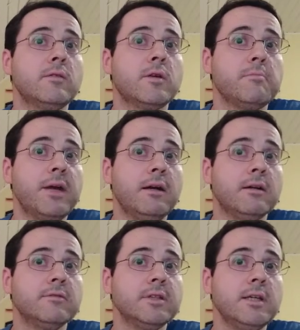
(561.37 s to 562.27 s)

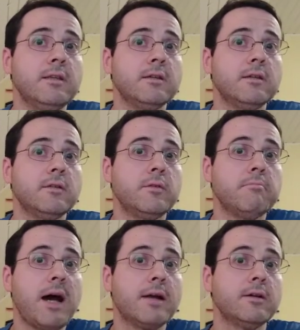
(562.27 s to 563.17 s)
comparatively, the
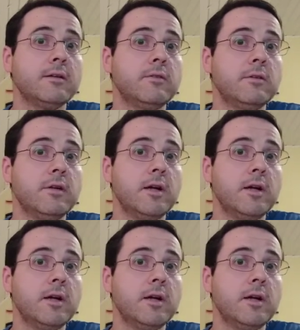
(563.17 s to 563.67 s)
modern